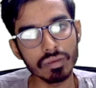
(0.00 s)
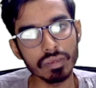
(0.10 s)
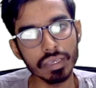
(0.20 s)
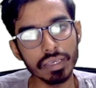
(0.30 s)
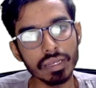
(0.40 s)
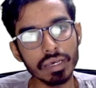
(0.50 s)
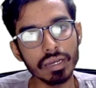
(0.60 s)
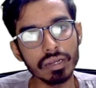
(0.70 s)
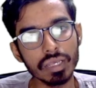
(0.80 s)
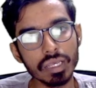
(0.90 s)
A
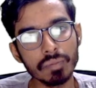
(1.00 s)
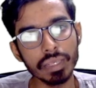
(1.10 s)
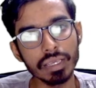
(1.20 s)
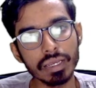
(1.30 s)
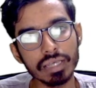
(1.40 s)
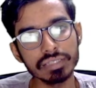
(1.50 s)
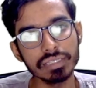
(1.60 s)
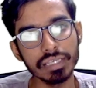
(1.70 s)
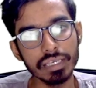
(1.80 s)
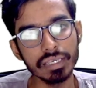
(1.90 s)
dot B cross
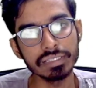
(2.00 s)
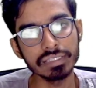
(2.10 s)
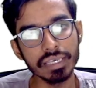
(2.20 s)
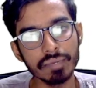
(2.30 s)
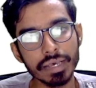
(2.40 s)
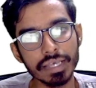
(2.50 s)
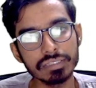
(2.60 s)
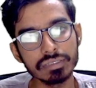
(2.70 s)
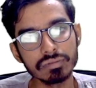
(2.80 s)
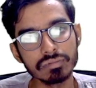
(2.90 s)
C is same as